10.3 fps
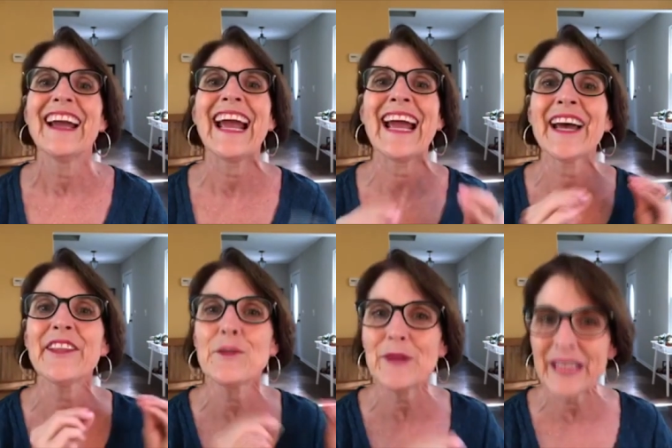
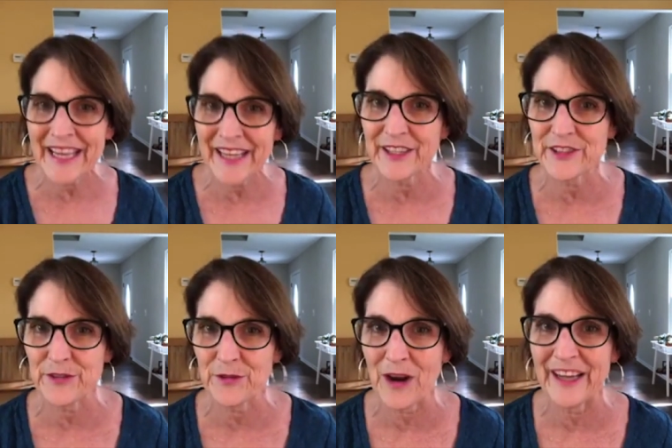and the mechanics
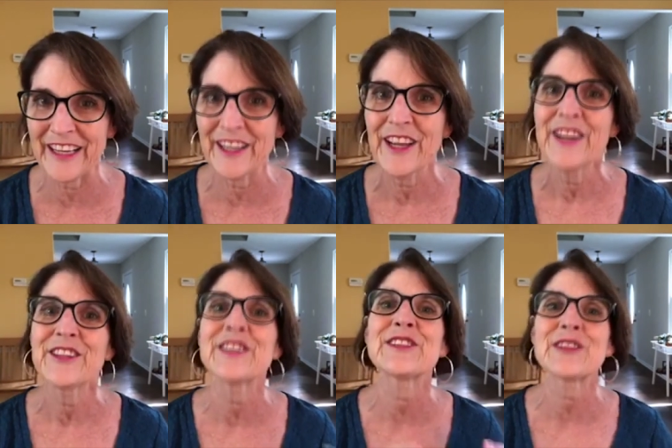of writing
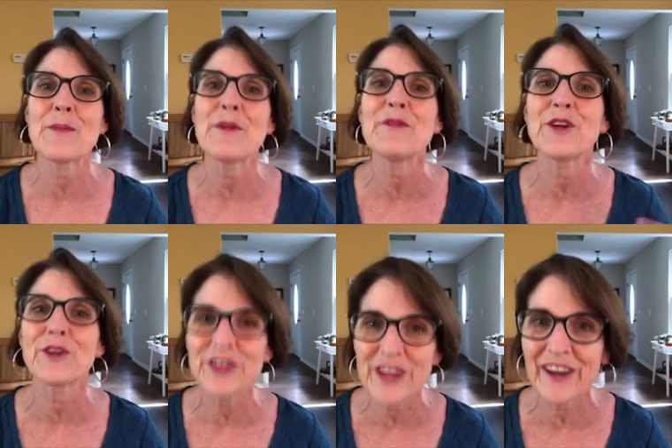to some of
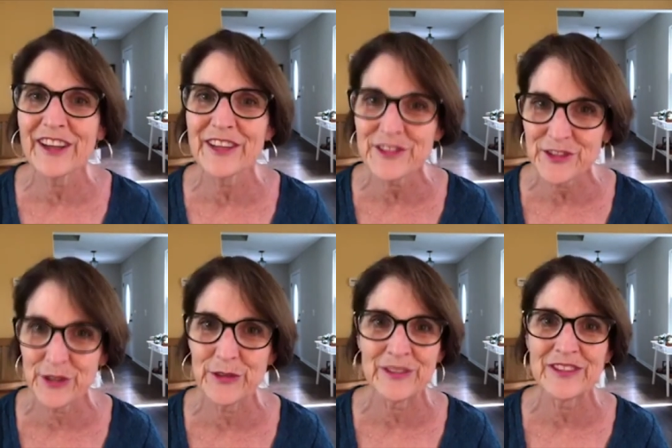your youngest
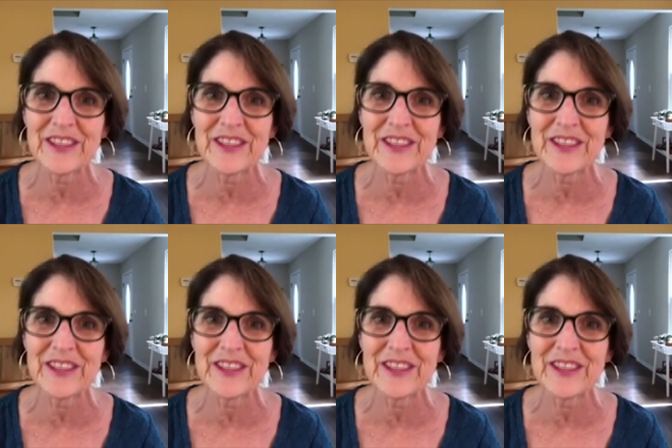students,